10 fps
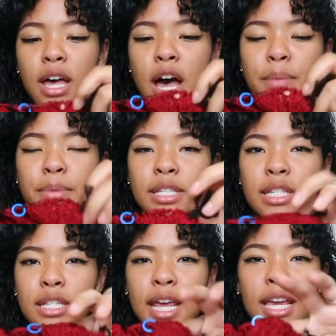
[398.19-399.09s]
a
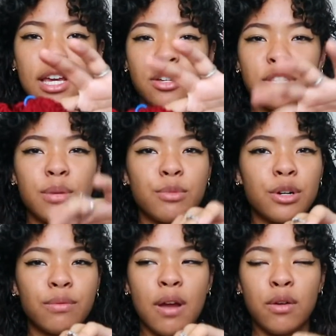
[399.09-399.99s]
mistake
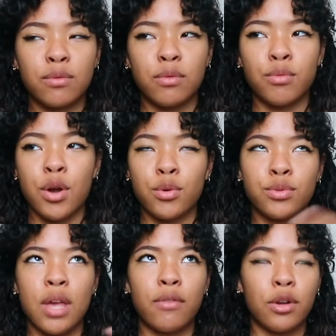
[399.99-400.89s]
somewhere around row
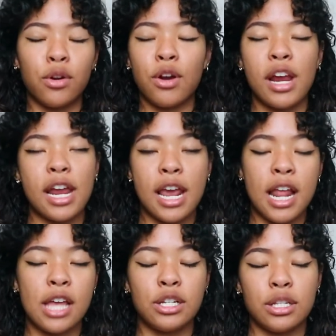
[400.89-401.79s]
7 or 8, and
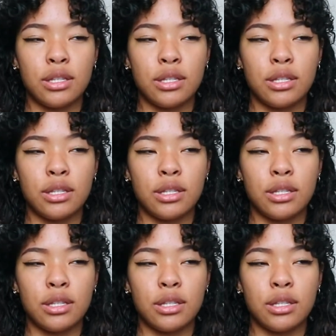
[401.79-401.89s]
I